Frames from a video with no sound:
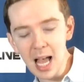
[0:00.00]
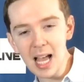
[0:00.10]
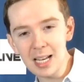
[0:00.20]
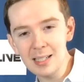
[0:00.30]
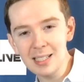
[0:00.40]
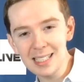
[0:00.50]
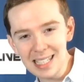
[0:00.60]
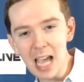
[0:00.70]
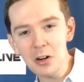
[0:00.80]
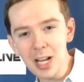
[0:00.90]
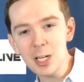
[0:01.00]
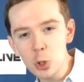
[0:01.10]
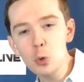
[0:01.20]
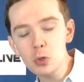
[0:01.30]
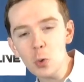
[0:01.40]
on Saturday,
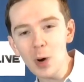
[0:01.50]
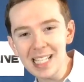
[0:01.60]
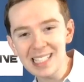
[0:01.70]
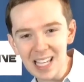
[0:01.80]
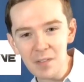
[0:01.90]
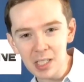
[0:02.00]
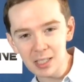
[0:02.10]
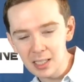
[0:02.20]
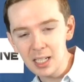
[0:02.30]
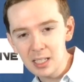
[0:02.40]
June 27th.